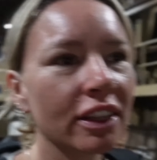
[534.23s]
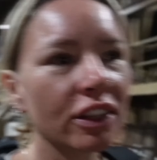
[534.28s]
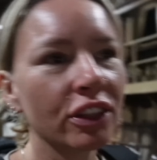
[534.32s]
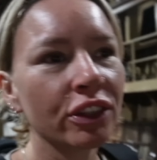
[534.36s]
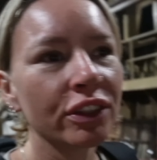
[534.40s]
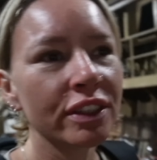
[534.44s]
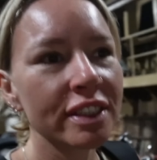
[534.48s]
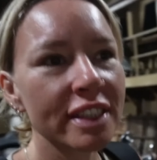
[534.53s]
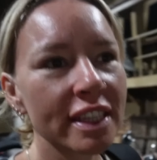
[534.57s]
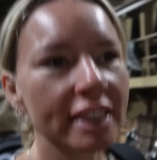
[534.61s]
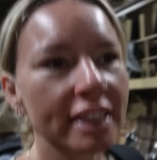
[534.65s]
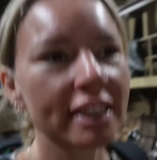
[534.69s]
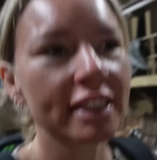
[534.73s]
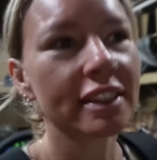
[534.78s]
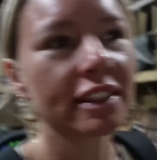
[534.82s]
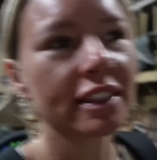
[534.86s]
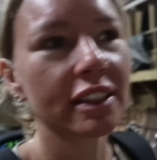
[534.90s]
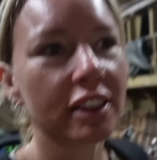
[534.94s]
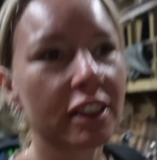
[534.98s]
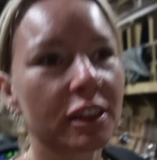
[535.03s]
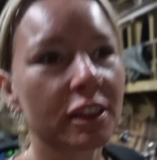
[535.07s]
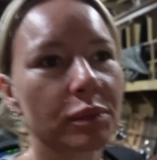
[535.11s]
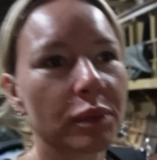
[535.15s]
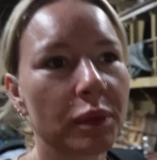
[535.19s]
looks like there's a
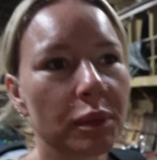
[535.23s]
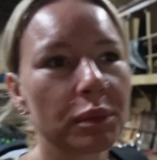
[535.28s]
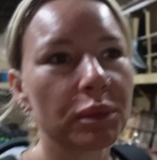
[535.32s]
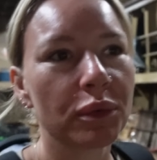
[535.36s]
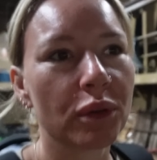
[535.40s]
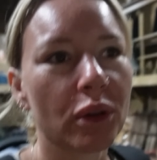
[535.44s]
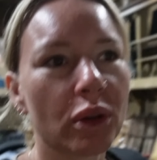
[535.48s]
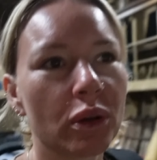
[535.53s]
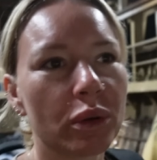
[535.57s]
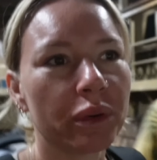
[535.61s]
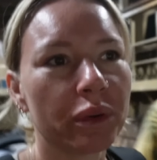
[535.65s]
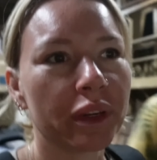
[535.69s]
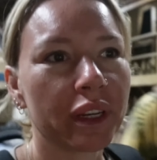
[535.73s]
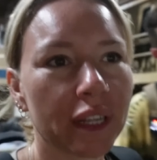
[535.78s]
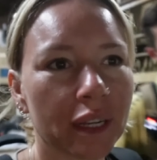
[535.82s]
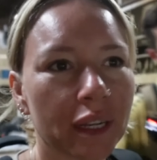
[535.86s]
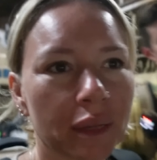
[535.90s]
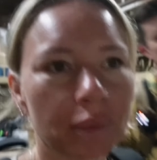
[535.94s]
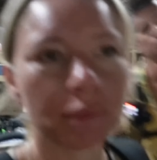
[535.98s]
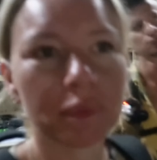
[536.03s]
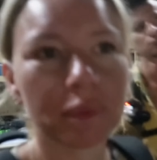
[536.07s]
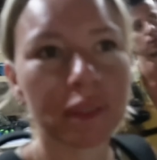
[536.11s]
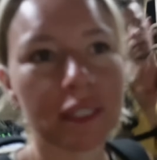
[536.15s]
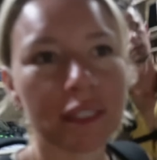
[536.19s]
lot of people holding
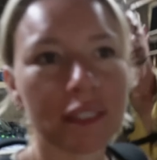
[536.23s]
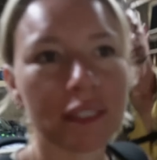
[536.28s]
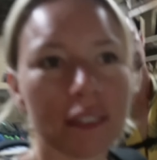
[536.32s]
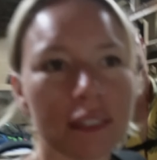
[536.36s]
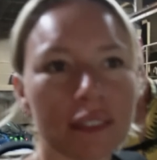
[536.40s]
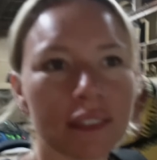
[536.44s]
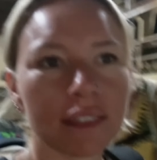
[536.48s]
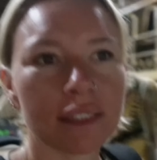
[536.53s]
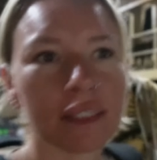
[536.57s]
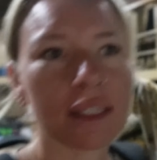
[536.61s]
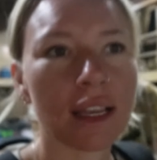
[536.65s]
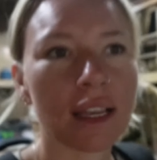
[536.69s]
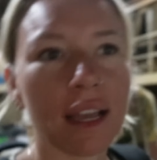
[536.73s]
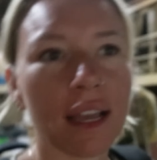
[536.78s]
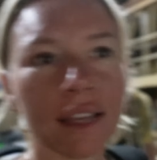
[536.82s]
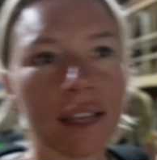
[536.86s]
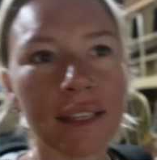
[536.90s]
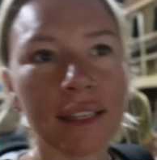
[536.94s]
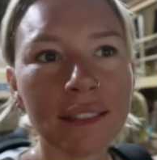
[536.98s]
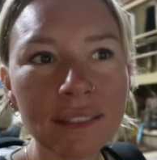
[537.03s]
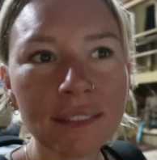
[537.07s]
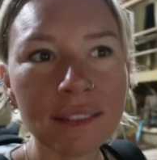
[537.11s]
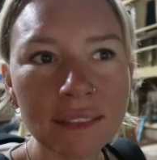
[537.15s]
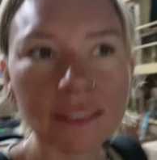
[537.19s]
up
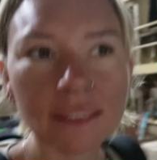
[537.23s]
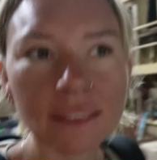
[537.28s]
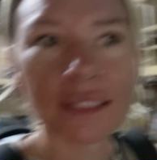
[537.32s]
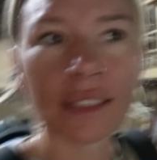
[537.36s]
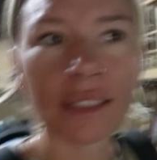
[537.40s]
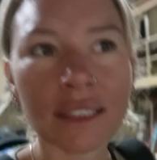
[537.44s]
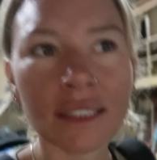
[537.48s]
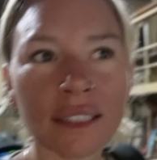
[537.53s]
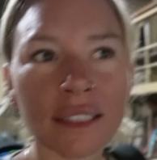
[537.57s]
signs.